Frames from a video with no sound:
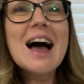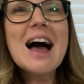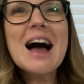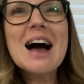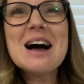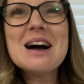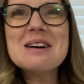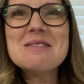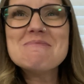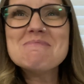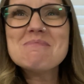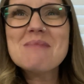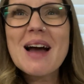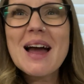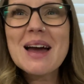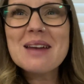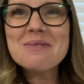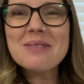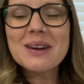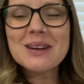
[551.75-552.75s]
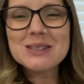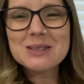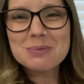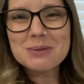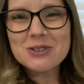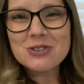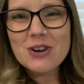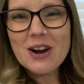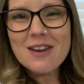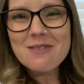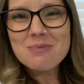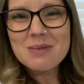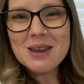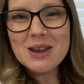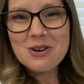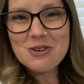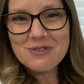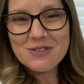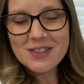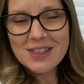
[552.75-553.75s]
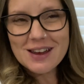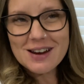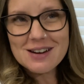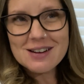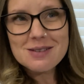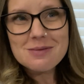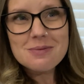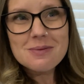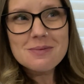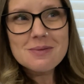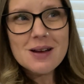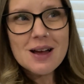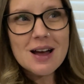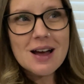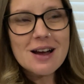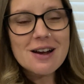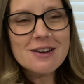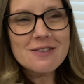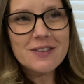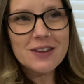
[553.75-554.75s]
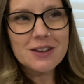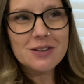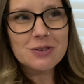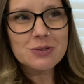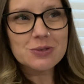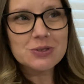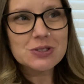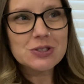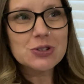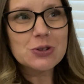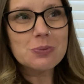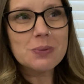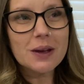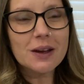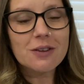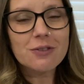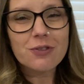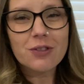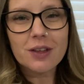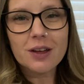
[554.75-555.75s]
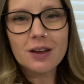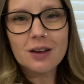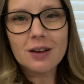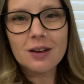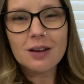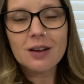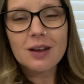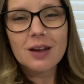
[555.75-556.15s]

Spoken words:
I had my husband drive me over there. Our vehicle's too big for the